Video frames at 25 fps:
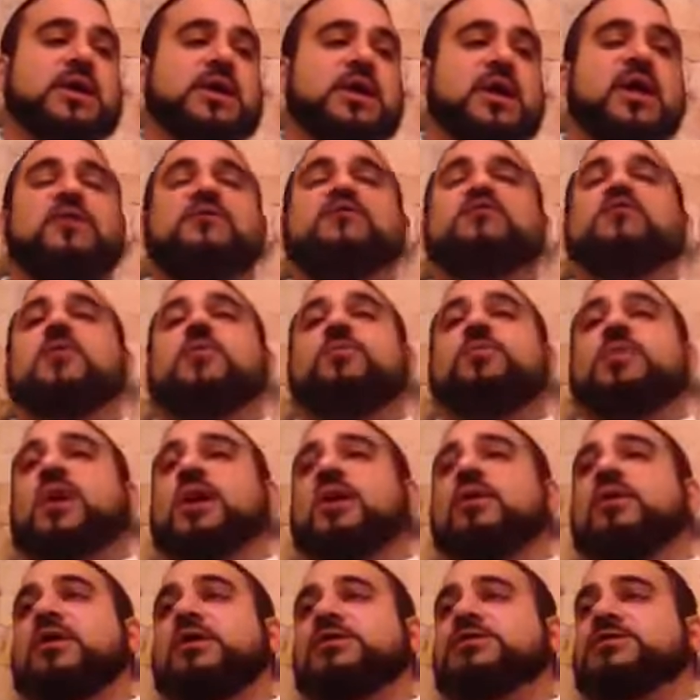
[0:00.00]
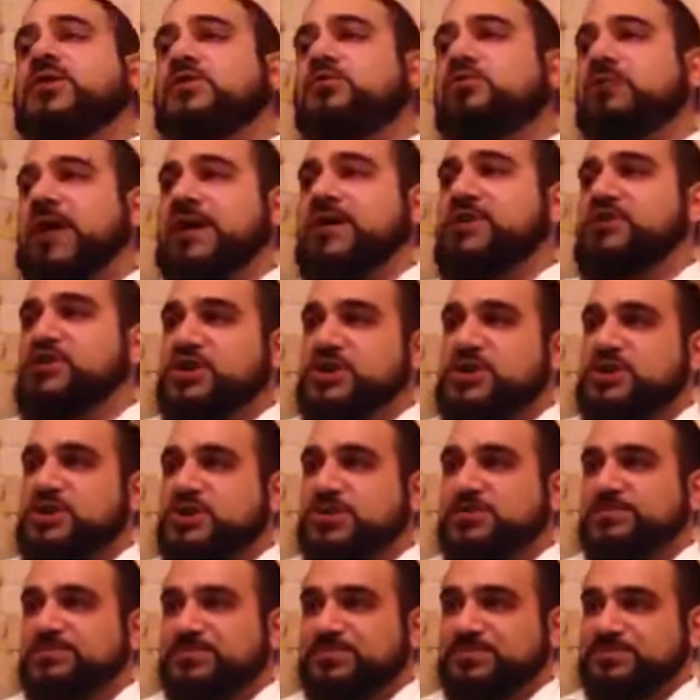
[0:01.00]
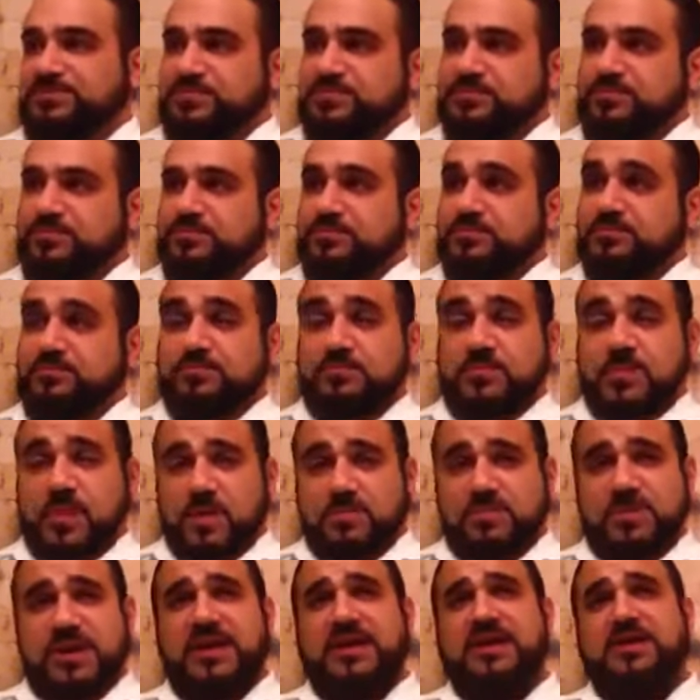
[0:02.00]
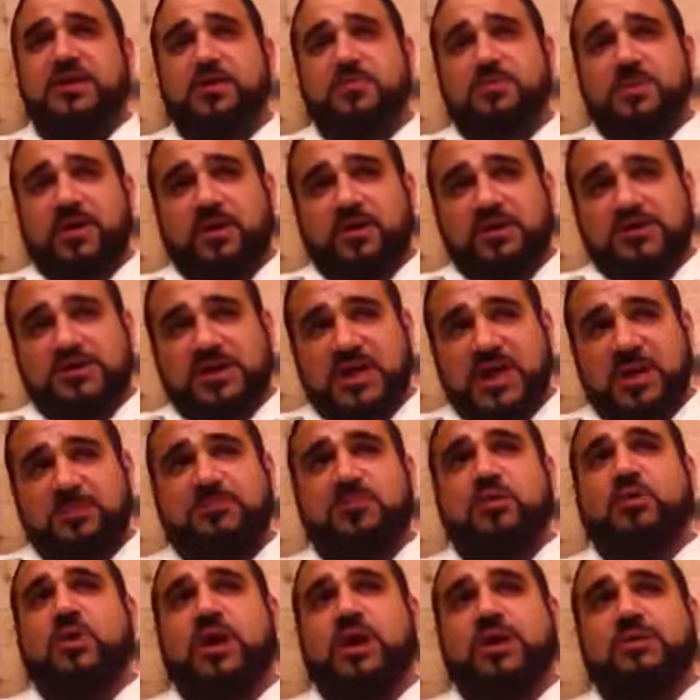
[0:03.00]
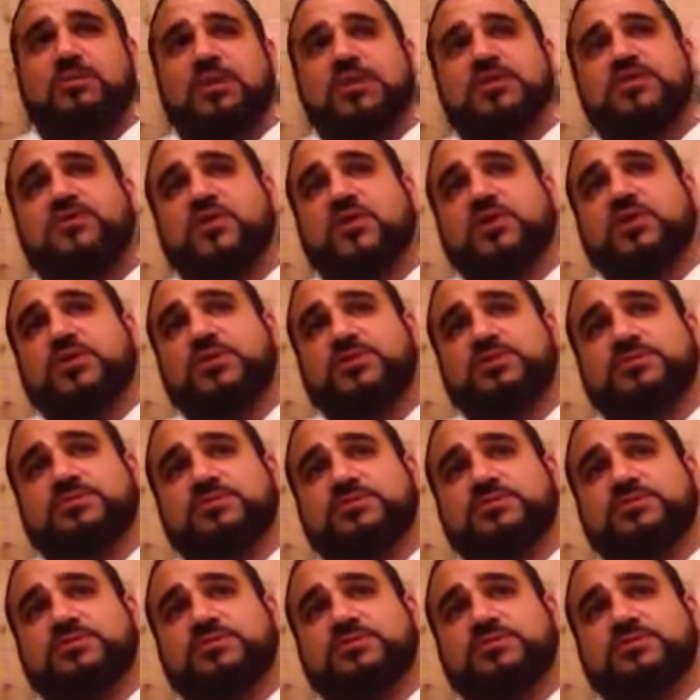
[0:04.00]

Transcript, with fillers: If your parents are righteous, meaning your parents keep Torah and mitzvot,